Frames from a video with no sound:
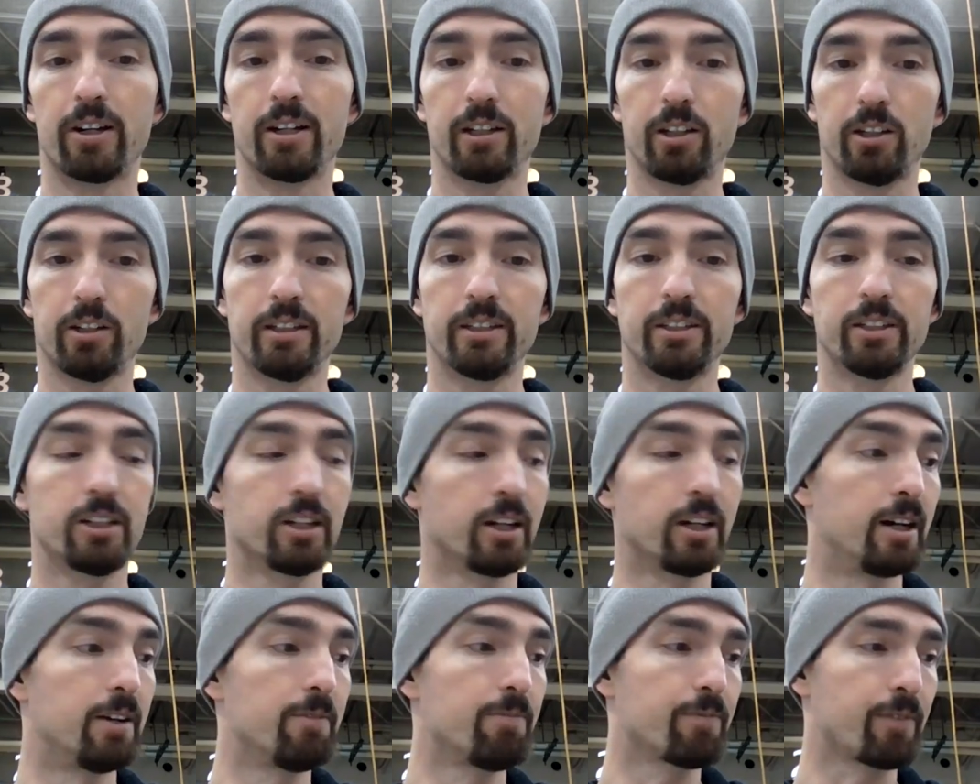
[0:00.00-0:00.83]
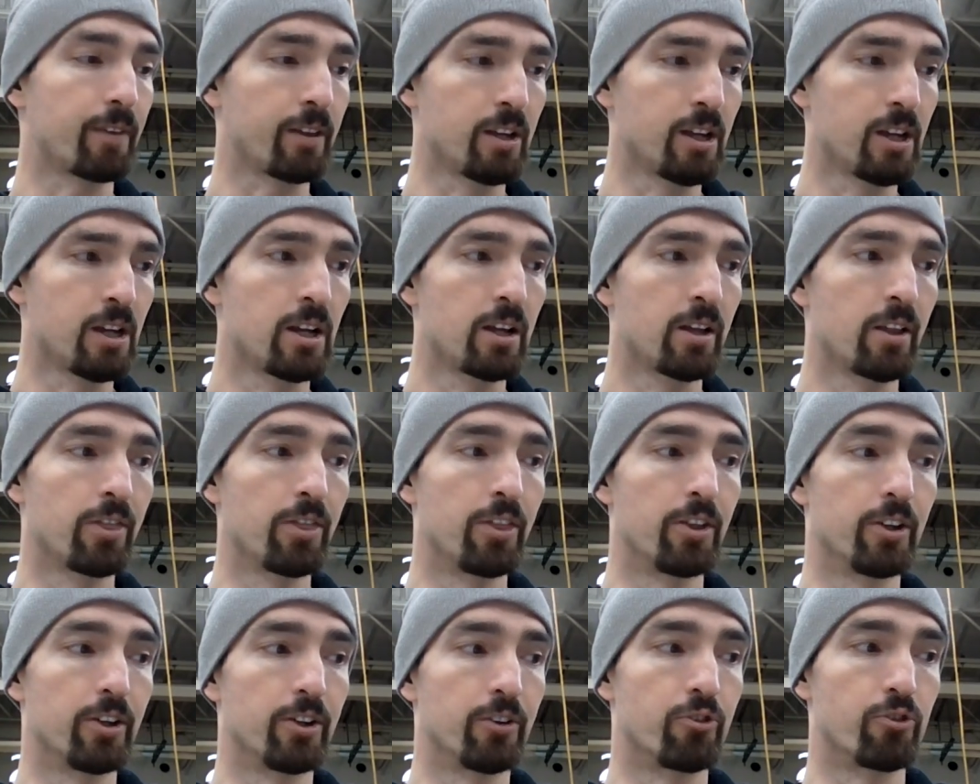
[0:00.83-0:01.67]
clean cut.
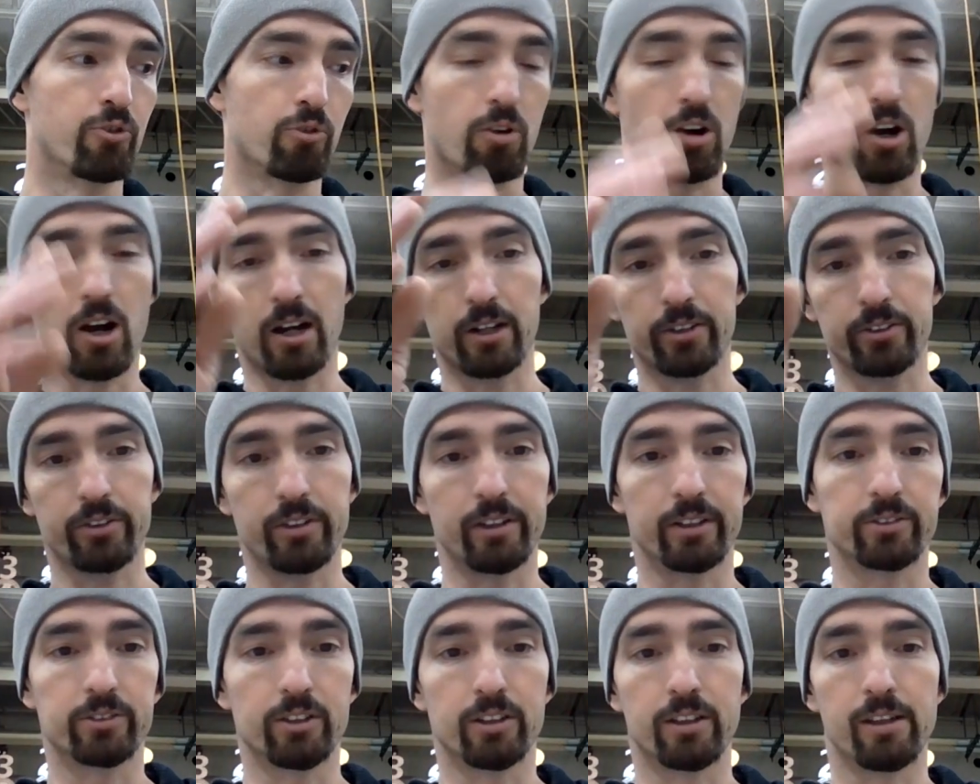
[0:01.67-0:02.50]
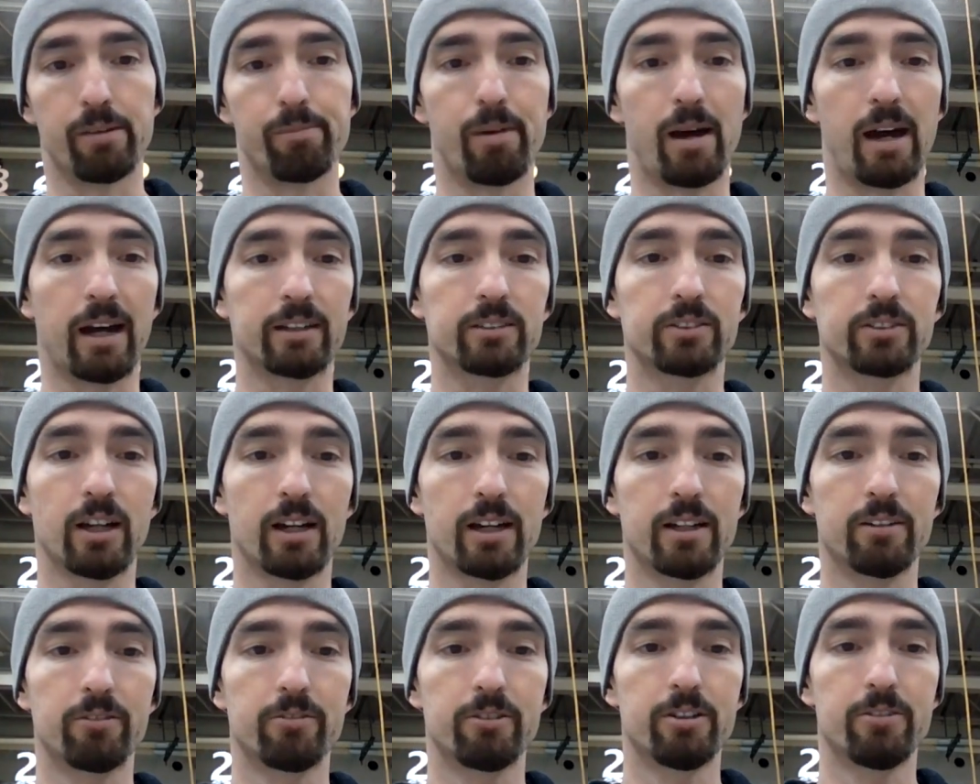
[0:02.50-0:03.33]
The dross that's on the back
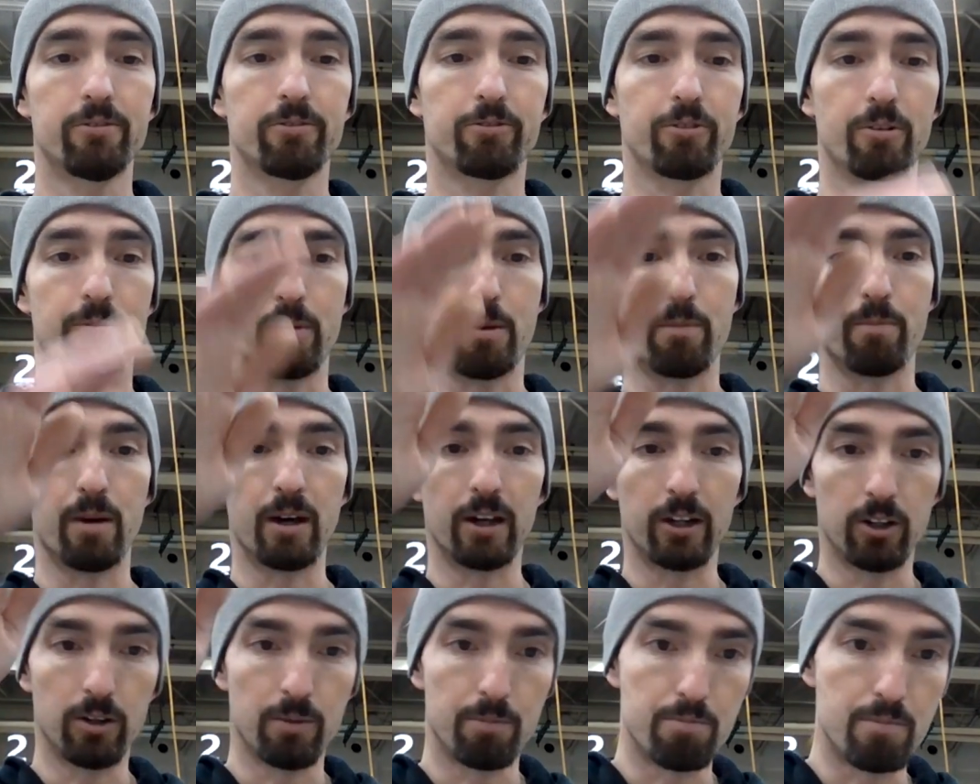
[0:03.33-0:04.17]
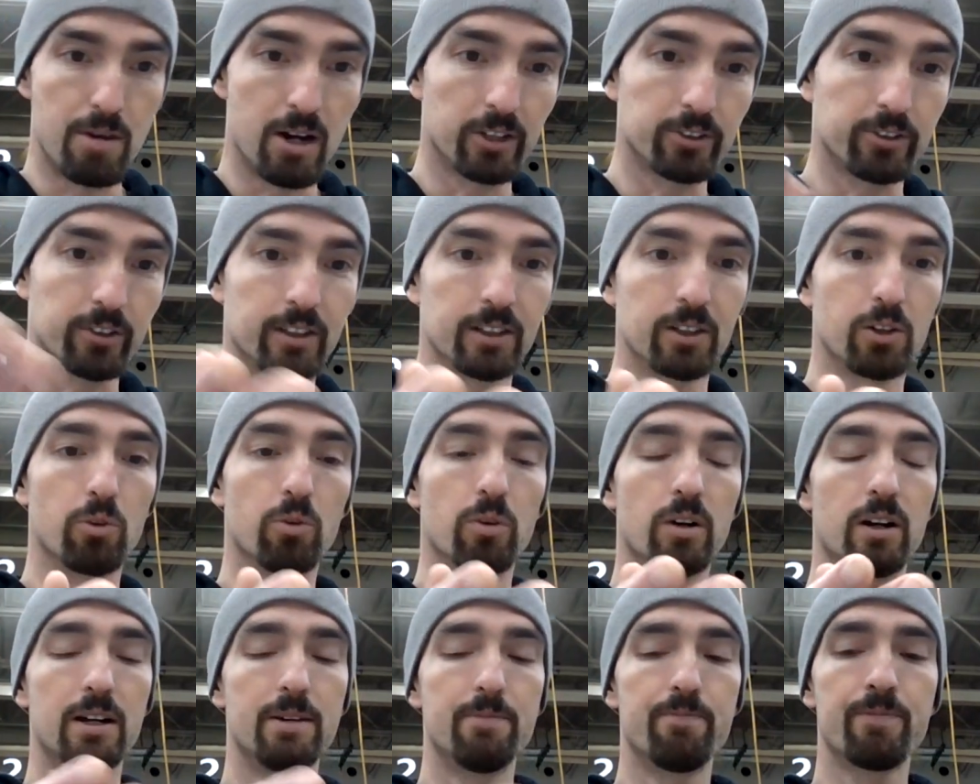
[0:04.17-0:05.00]
side of it from the metal melting
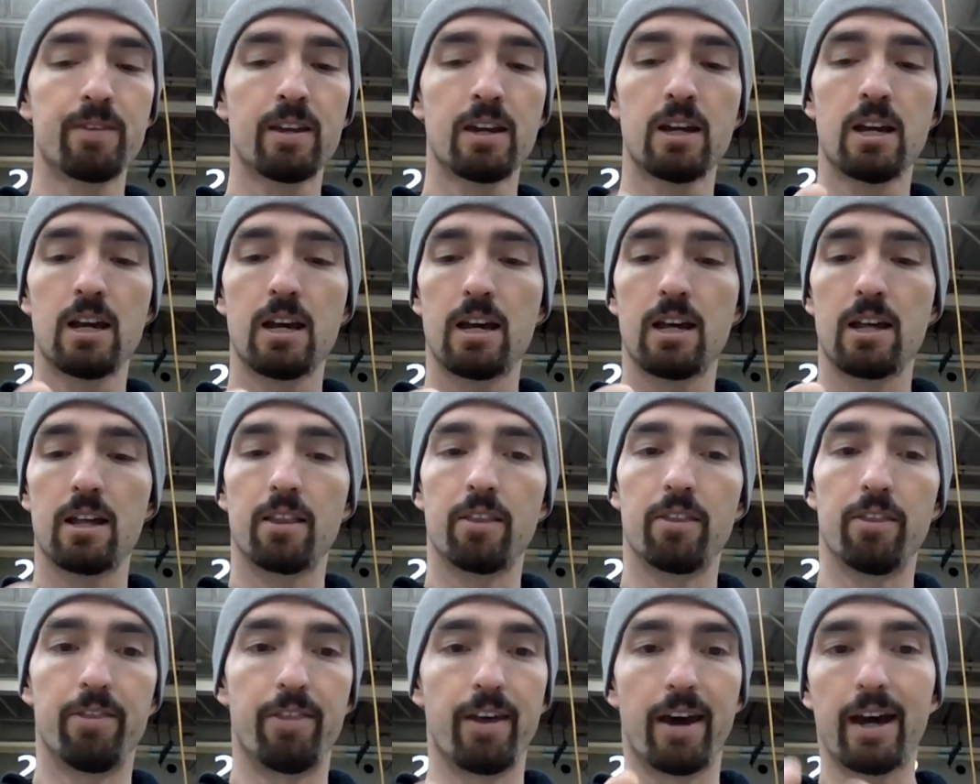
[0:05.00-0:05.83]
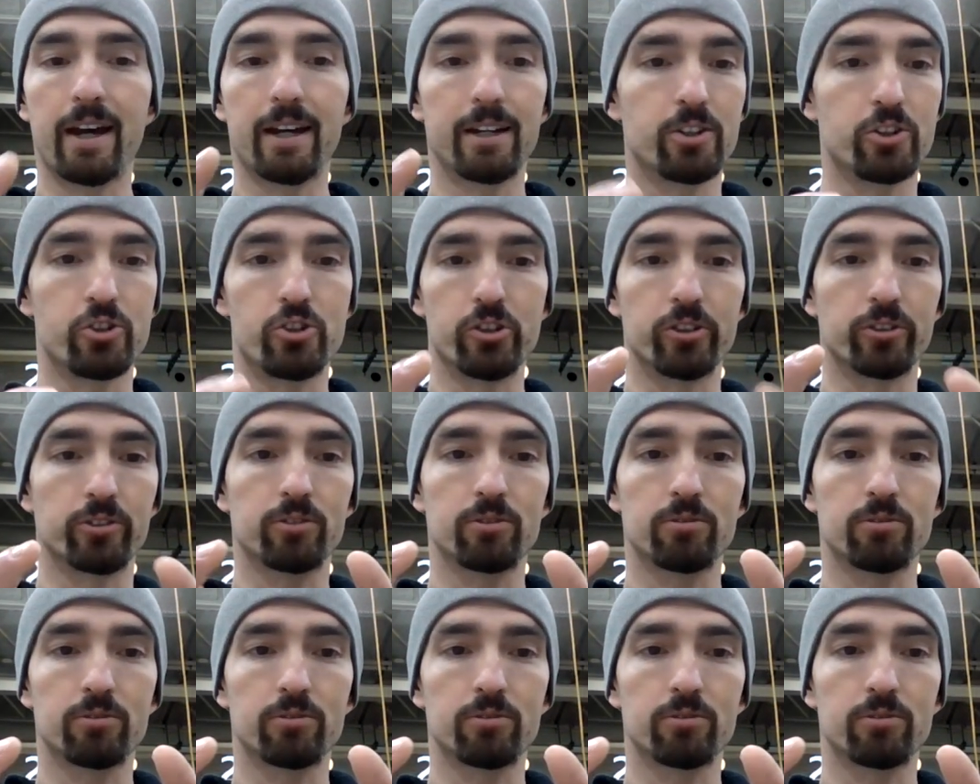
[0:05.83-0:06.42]
away, that just